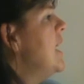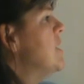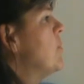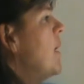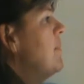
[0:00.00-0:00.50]

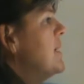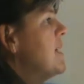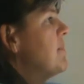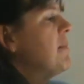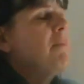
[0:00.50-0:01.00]
is what makes
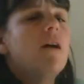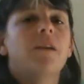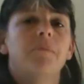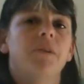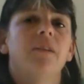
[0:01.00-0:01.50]
up the
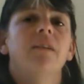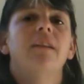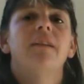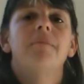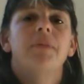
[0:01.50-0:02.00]
monomer
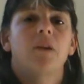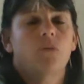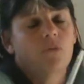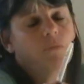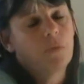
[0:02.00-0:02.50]

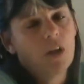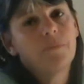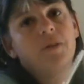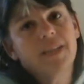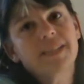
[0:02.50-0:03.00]
or
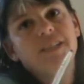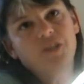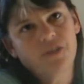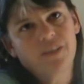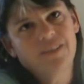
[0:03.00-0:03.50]
monomer is
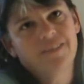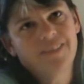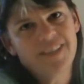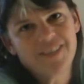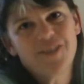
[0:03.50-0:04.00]
the is the